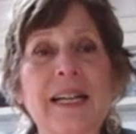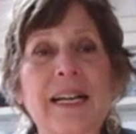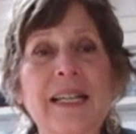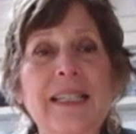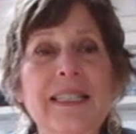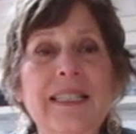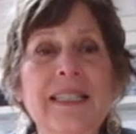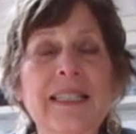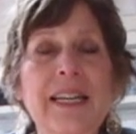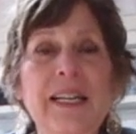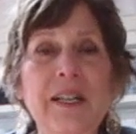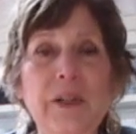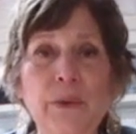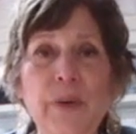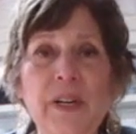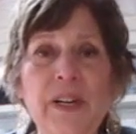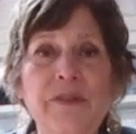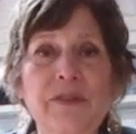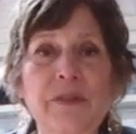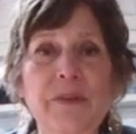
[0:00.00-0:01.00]
I stay
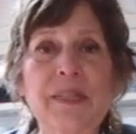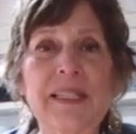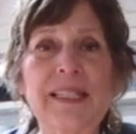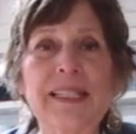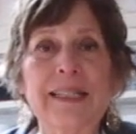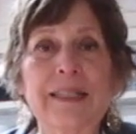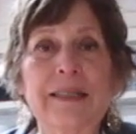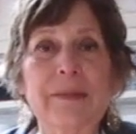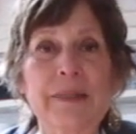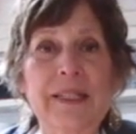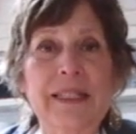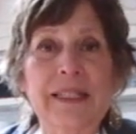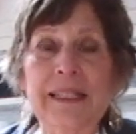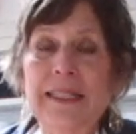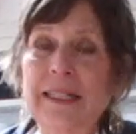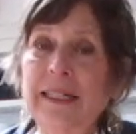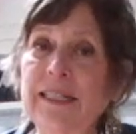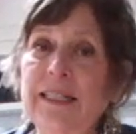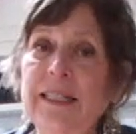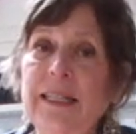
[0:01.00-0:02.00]
away from cinnamon
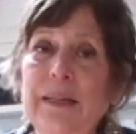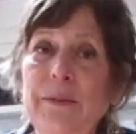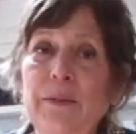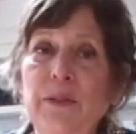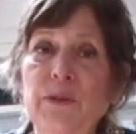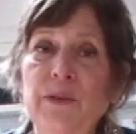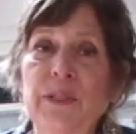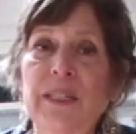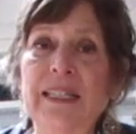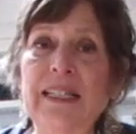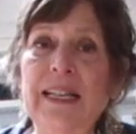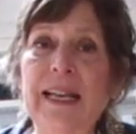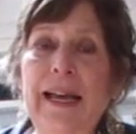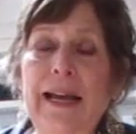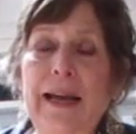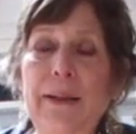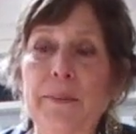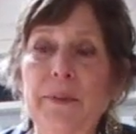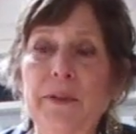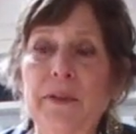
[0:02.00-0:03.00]
unless I'm using
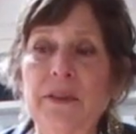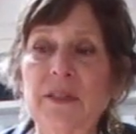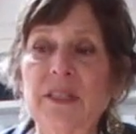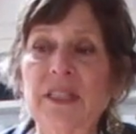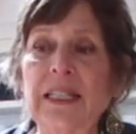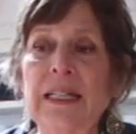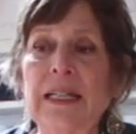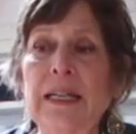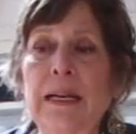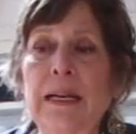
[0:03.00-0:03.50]
apples,